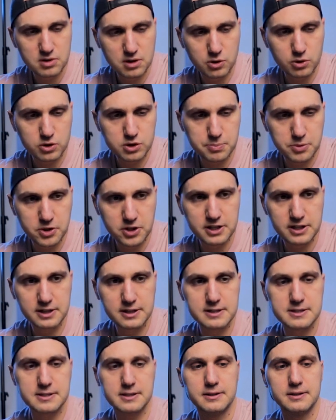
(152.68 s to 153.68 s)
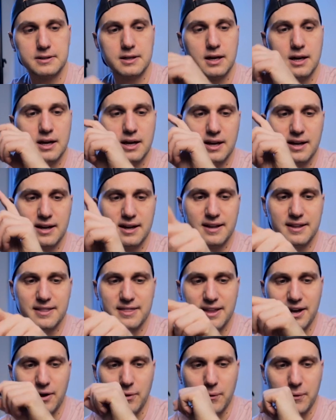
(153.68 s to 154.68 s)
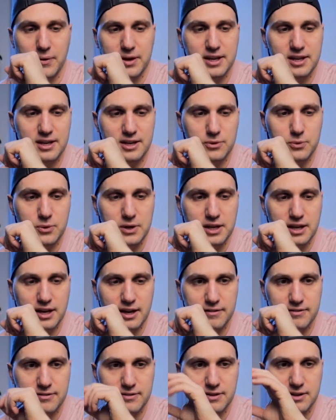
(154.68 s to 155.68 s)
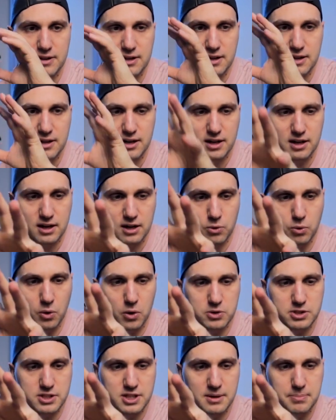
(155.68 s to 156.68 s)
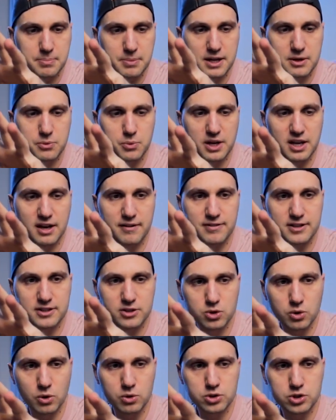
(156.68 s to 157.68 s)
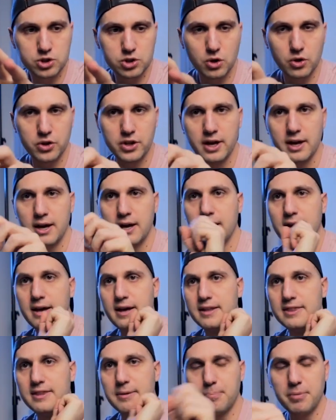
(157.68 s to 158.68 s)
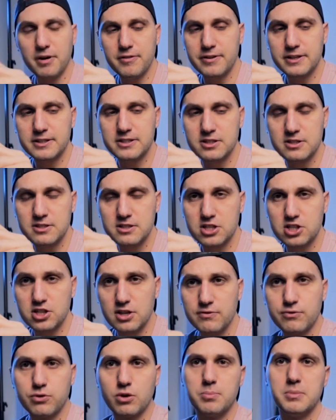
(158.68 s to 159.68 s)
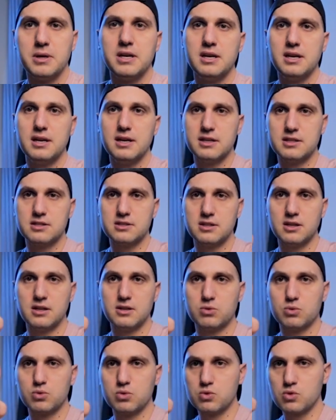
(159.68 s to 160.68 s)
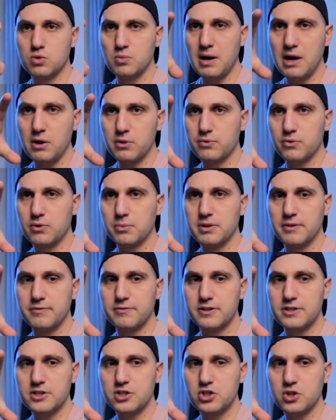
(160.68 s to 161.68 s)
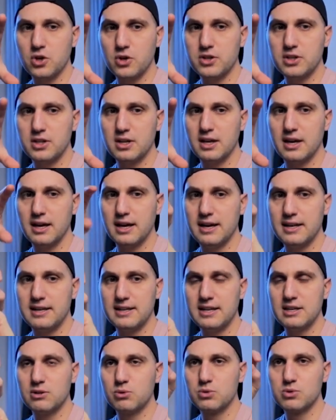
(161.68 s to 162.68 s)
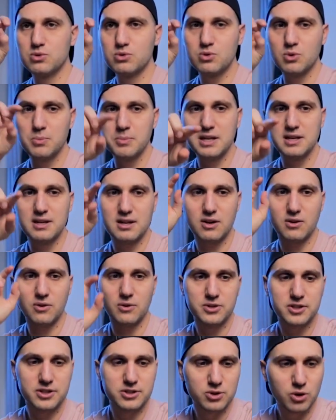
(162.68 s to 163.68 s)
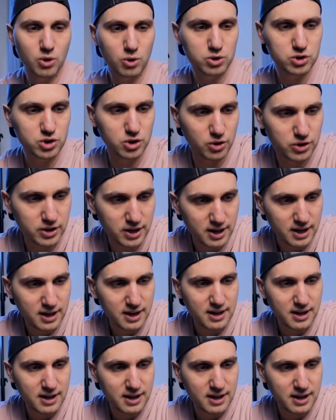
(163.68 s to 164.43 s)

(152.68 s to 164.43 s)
Looks pretty decent. Now here we have a close-up and we have a drone shot. The perfect transition for me is to zoom out from the first shot and then to zoom in on the drone shot.